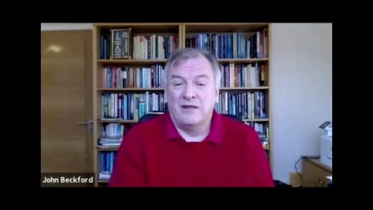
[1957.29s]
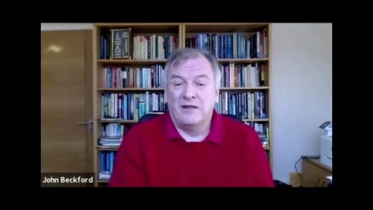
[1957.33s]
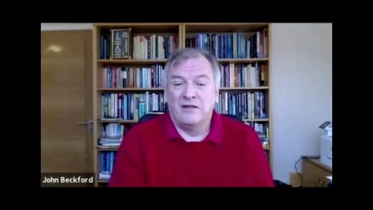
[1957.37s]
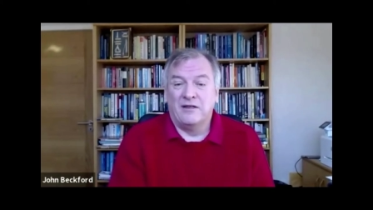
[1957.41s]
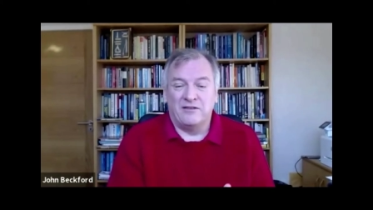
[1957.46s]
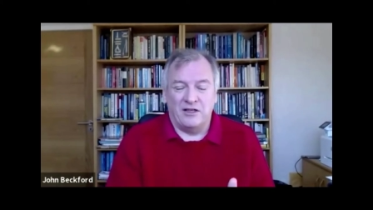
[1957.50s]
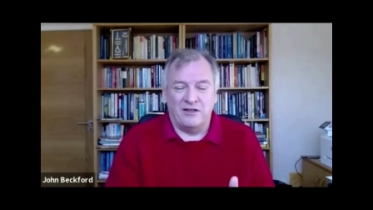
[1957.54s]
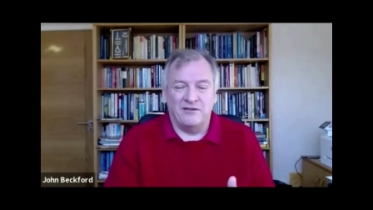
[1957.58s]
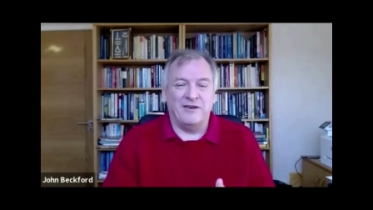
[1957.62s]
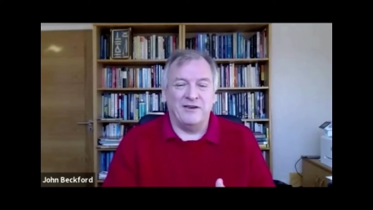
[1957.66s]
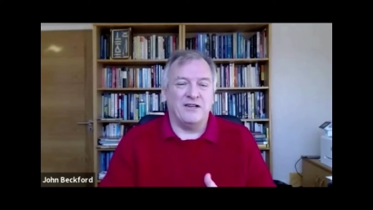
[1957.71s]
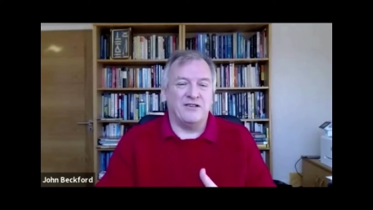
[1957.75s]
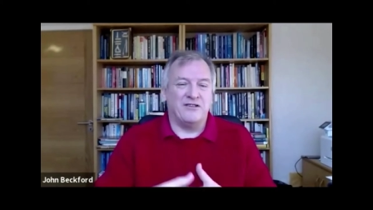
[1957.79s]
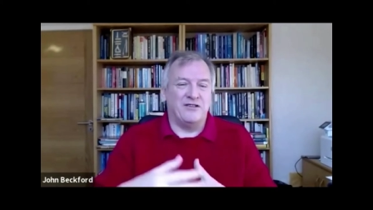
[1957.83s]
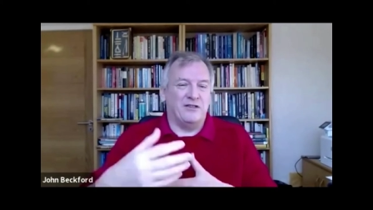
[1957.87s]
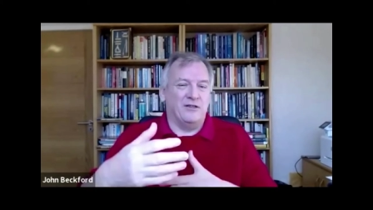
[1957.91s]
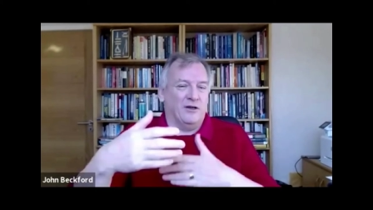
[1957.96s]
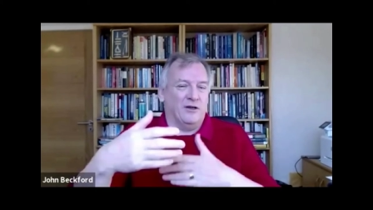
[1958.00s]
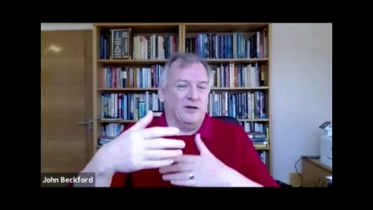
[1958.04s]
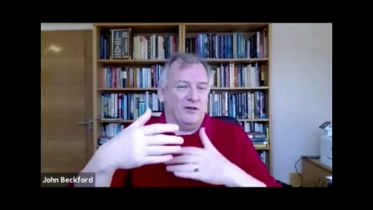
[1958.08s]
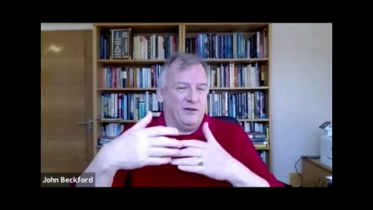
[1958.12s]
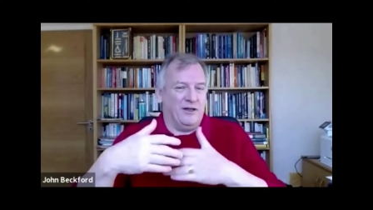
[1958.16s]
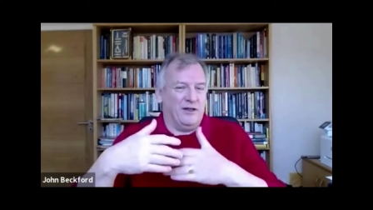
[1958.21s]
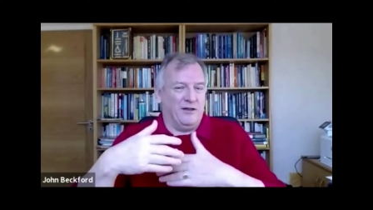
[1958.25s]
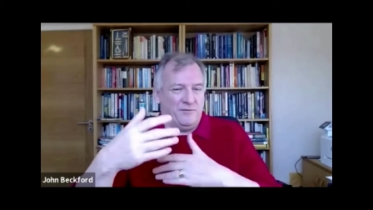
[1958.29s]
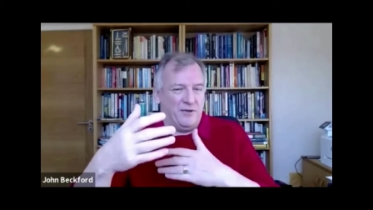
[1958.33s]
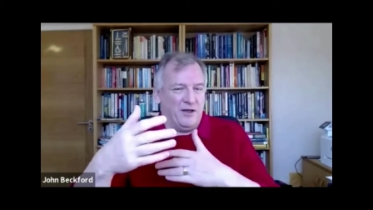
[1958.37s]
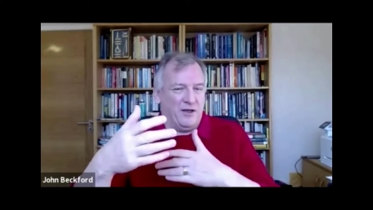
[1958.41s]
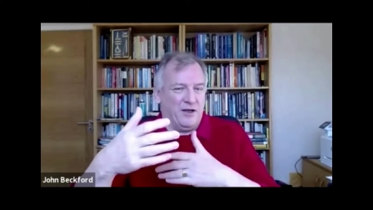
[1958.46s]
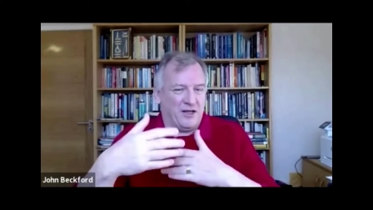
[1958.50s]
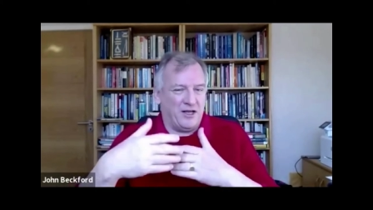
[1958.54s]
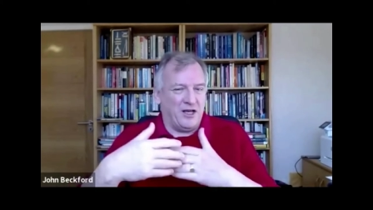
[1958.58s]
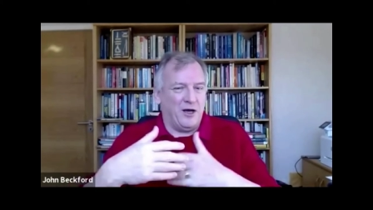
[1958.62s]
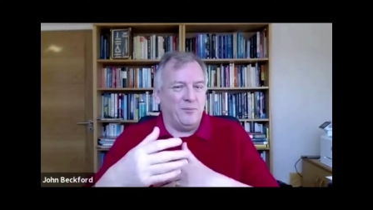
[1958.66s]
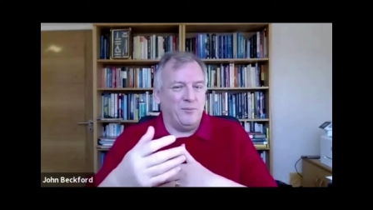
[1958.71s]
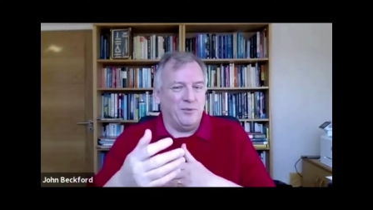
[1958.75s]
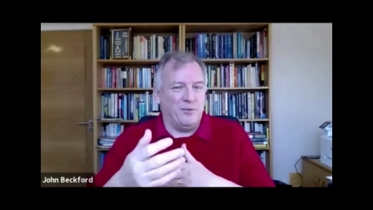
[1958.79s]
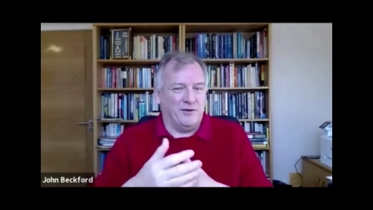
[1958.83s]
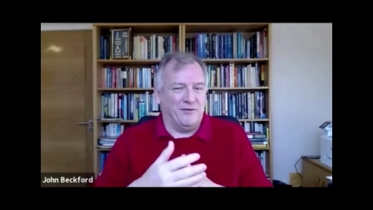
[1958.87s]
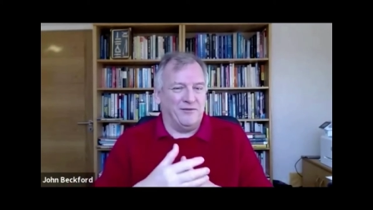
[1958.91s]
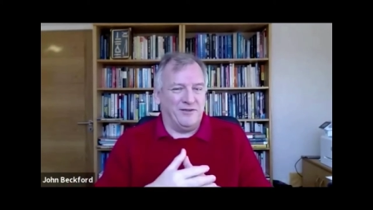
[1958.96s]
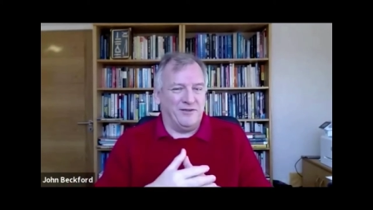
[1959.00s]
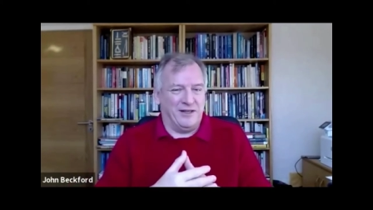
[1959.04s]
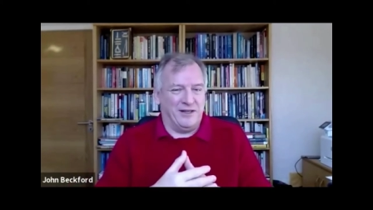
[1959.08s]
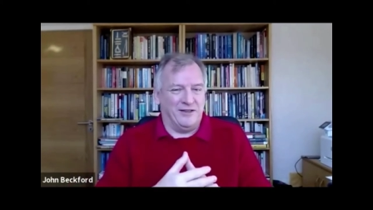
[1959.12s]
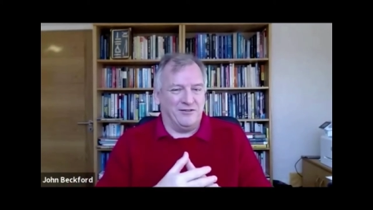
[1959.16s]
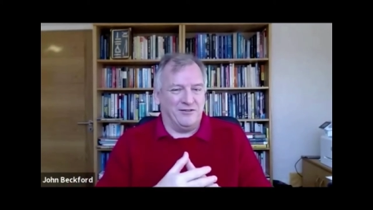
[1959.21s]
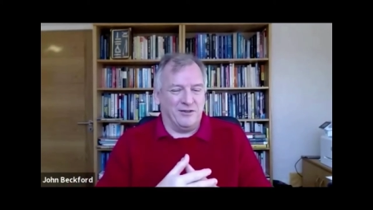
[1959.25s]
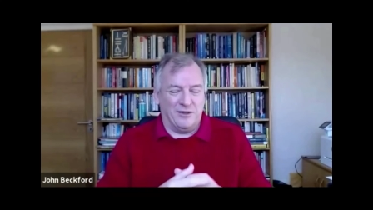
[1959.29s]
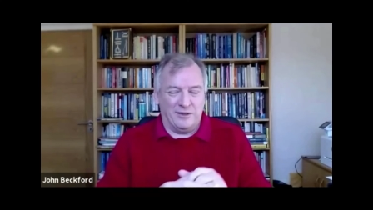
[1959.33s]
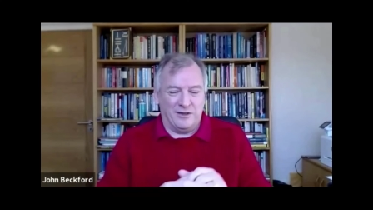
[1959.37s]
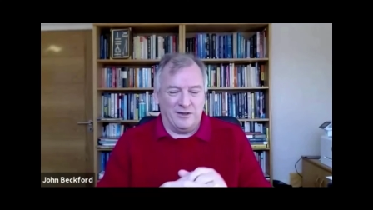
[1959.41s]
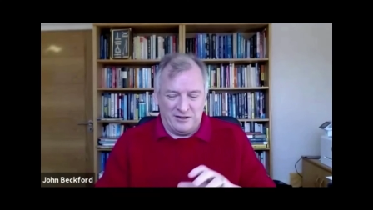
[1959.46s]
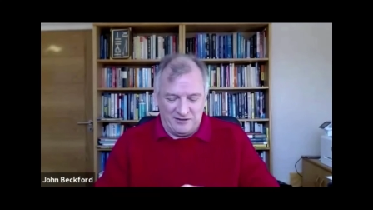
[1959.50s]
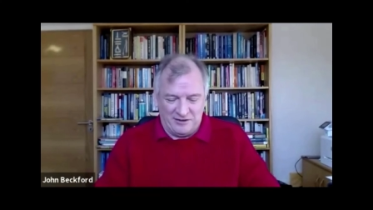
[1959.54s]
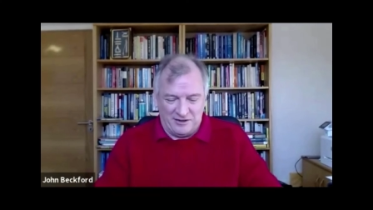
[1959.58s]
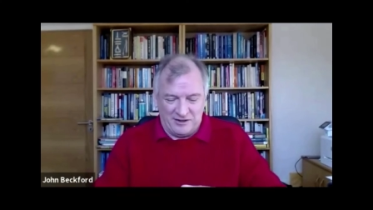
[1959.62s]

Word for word: So you've actually got a, a couple of things going on.